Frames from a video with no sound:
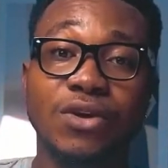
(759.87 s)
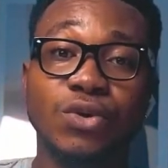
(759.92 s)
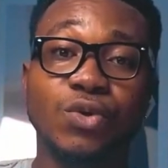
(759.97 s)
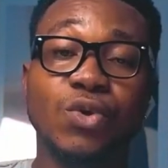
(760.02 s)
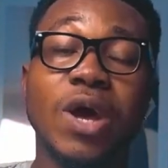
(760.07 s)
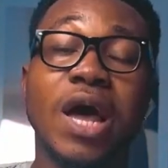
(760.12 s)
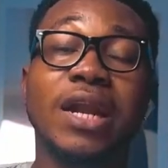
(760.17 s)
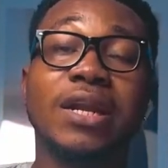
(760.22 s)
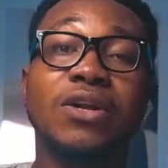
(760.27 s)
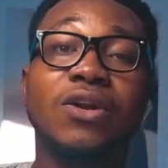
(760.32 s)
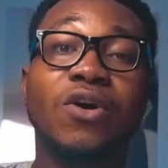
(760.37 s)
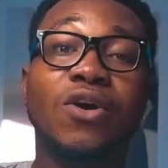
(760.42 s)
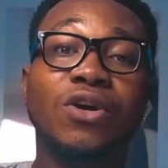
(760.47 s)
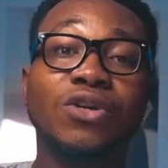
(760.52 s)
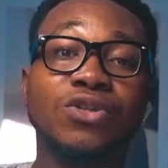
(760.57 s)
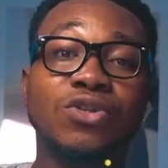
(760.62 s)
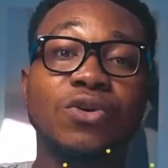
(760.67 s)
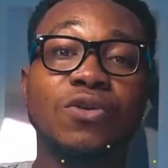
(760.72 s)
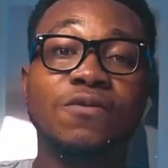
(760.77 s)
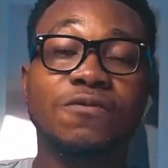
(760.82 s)
you're an
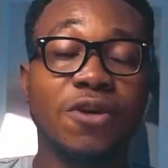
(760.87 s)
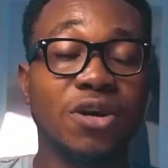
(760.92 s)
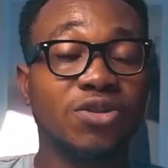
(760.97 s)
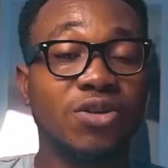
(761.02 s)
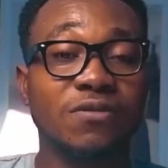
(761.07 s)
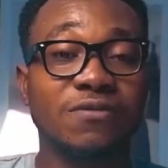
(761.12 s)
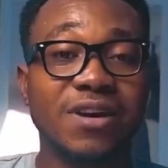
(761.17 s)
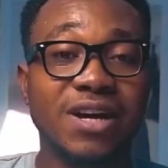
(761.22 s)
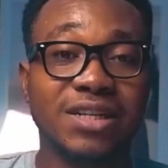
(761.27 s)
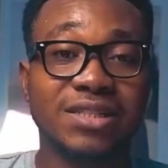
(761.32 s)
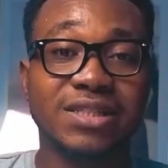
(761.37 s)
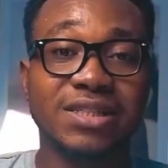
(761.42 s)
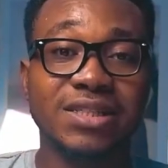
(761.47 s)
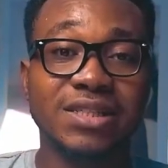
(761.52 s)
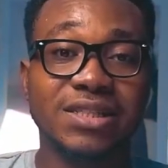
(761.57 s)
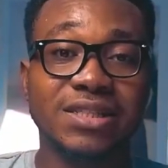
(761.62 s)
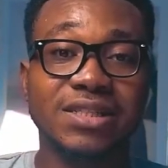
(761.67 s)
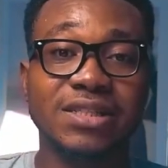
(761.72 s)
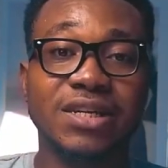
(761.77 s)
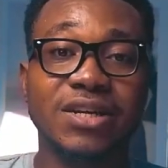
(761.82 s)
audio voiceover
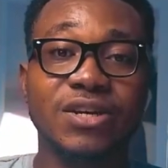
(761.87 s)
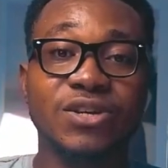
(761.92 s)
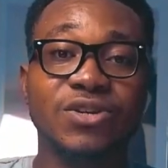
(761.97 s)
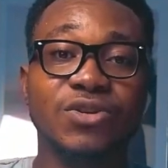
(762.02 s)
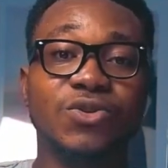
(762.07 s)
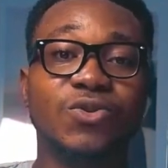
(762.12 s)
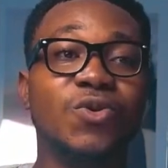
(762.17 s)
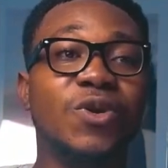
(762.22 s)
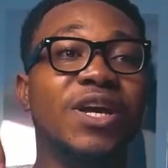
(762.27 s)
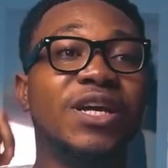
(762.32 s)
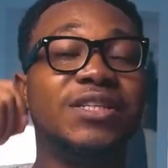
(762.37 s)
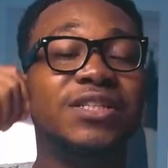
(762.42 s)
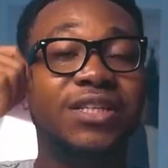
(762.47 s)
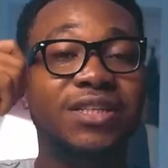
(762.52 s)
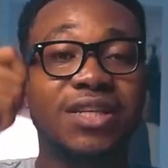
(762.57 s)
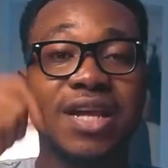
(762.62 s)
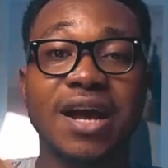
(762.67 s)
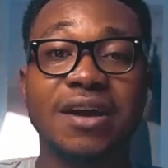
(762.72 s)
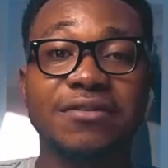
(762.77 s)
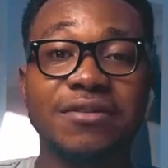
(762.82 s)
artist, you're a
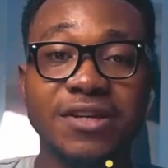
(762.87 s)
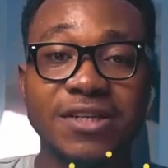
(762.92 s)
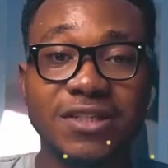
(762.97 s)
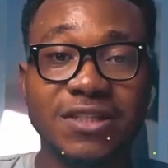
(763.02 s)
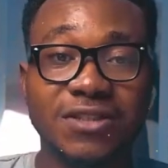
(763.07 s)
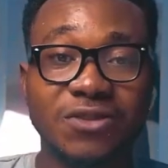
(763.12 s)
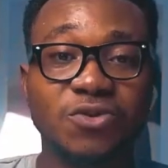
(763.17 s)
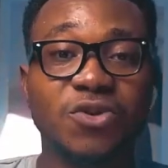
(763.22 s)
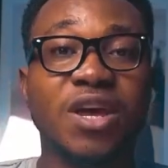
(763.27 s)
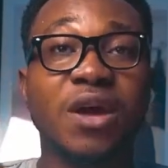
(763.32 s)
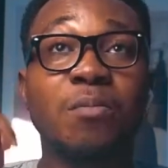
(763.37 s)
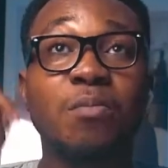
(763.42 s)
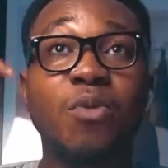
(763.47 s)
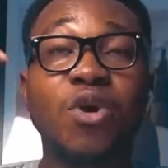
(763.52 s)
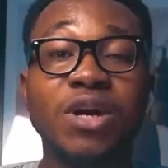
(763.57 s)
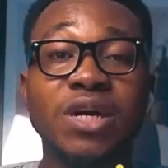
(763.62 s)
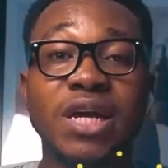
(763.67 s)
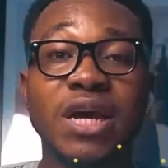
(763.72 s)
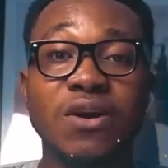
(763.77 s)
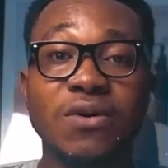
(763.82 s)
guitarist, you're a
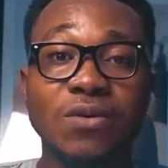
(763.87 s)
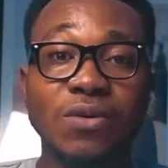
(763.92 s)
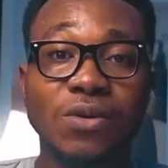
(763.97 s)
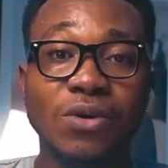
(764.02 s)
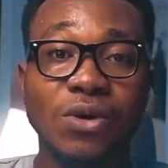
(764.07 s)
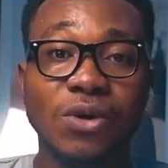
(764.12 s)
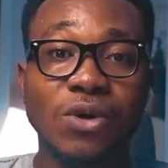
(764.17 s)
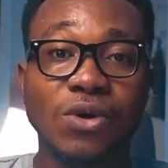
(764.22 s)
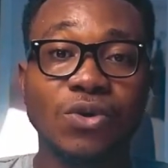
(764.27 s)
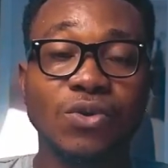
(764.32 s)
model,